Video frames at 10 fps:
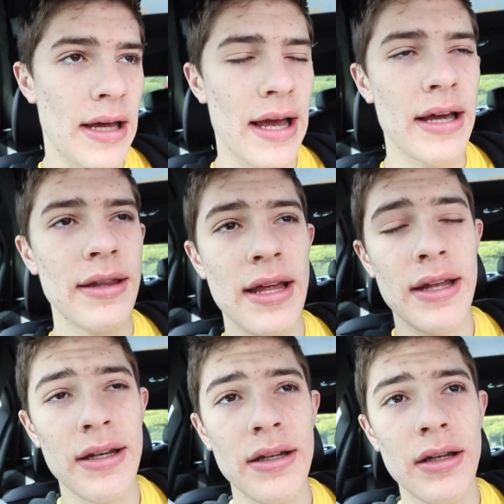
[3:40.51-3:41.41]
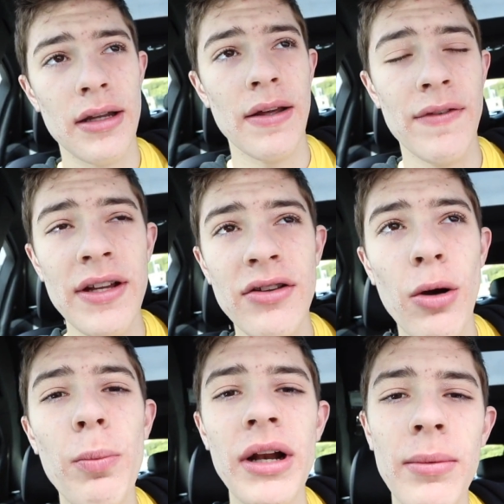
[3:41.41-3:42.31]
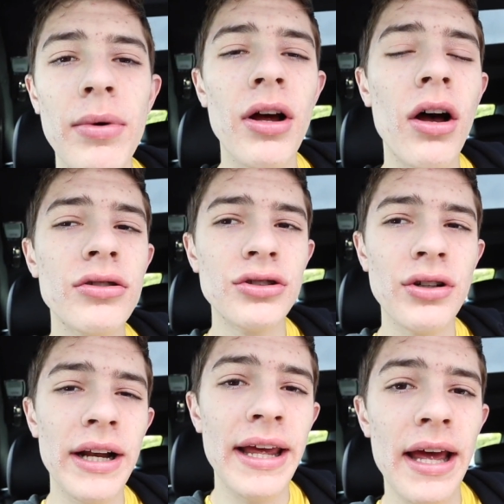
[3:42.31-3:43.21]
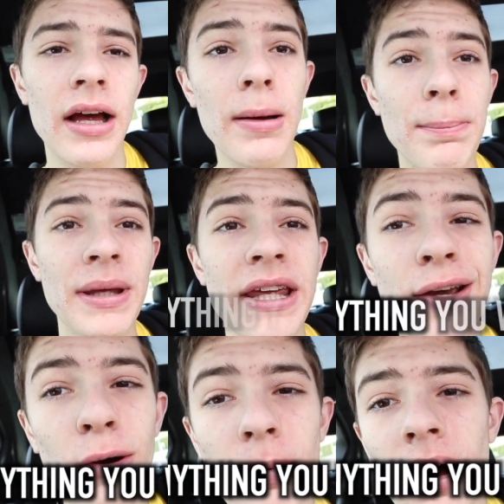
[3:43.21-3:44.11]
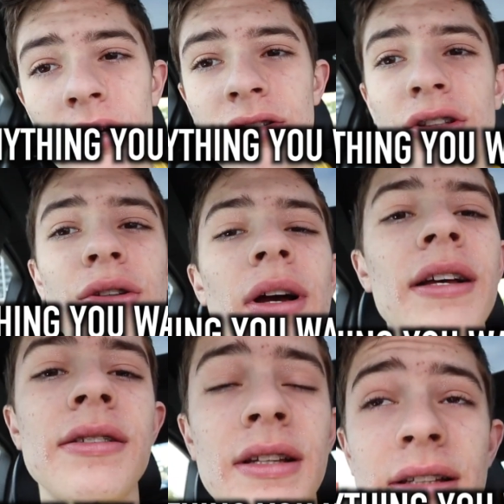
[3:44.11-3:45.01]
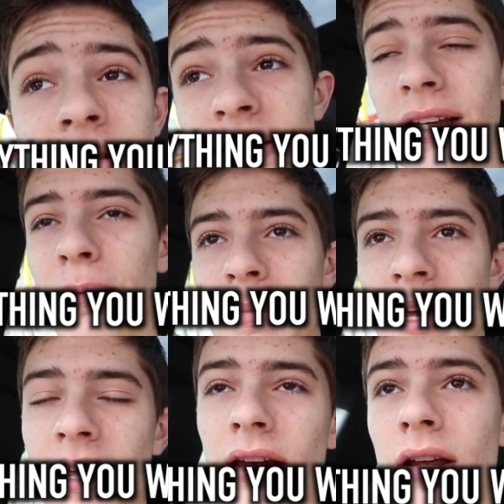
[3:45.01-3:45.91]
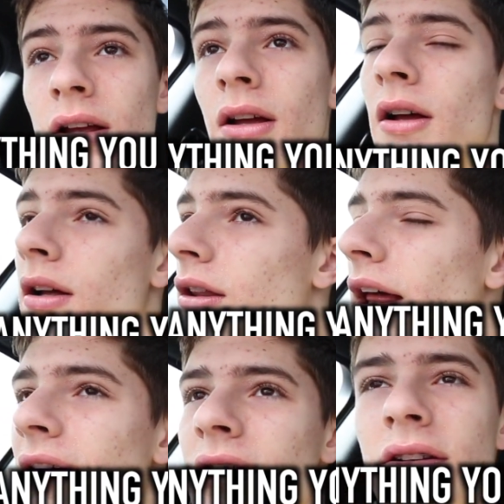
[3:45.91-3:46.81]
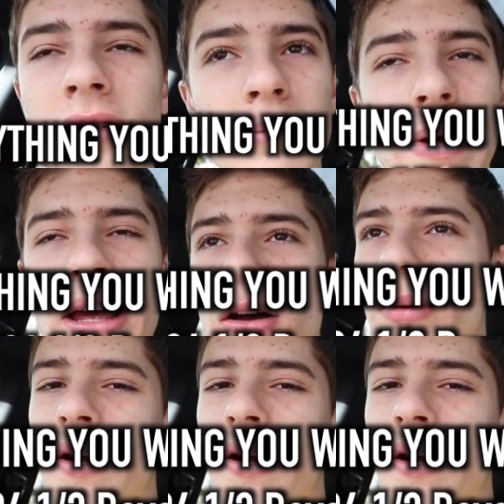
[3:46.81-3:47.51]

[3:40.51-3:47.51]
And then if it is open, I'm gonna also try to get a PO box so you guys can send me letters, mail,